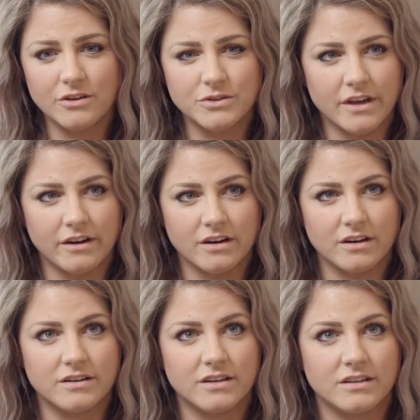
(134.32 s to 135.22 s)
was
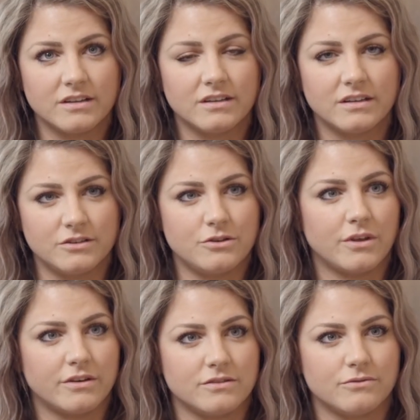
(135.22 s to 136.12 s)
hired in
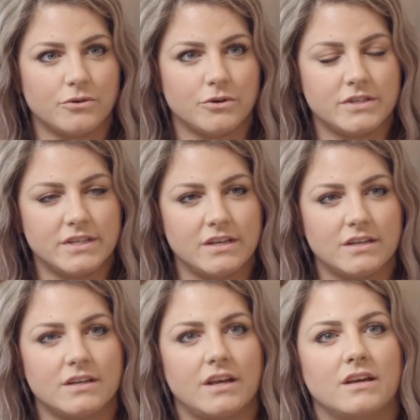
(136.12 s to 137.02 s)

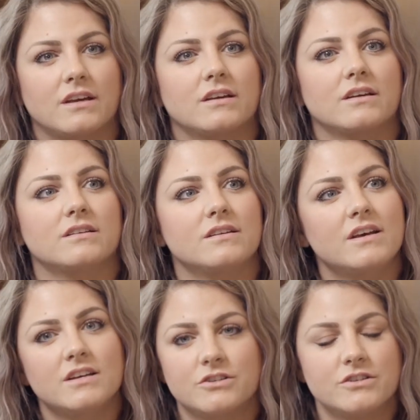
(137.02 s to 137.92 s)
2014 and
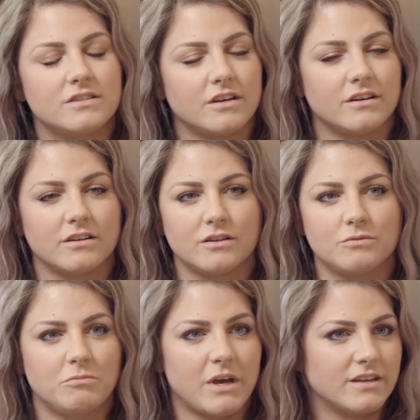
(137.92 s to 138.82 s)
just
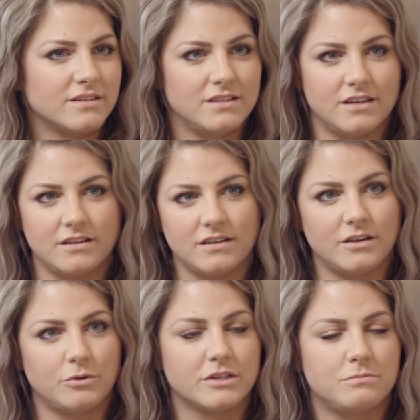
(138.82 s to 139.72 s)
started as needed. I
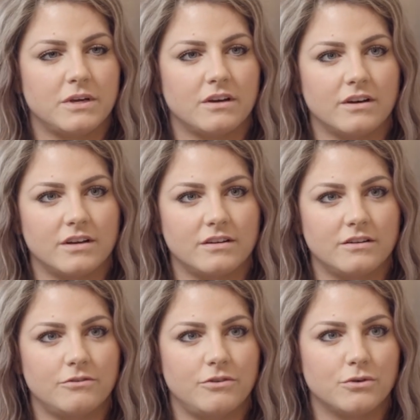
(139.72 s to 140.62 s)
worked PRN in
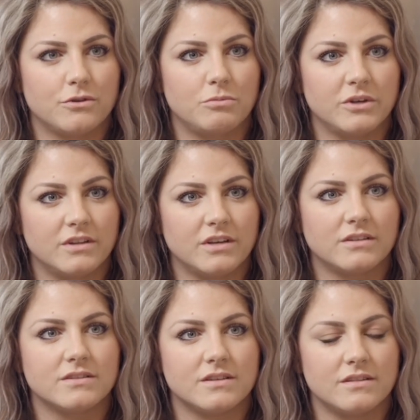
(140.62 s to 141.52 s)
a few of the
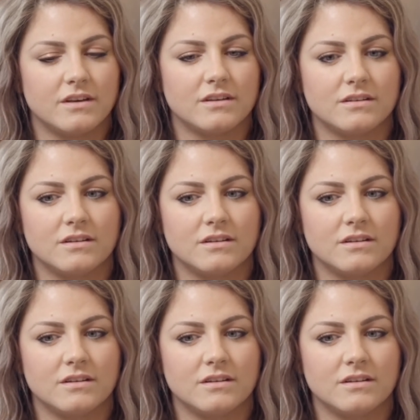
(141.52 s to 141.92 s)
buildings, and then